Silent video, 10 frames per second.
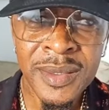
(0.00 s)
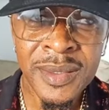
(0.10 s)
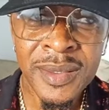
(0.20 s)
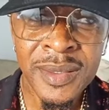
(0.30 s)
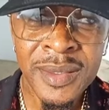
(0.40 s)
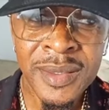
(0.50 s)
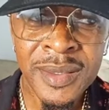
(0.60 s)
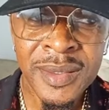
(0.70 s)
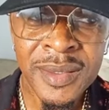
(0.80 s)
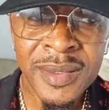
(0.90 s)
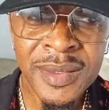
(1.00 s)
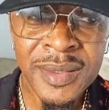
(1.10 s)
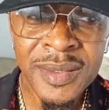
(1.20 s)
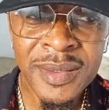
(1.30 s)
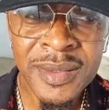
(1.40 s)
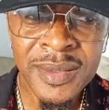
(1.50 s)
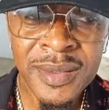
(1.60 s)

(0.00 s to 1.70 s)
(silence)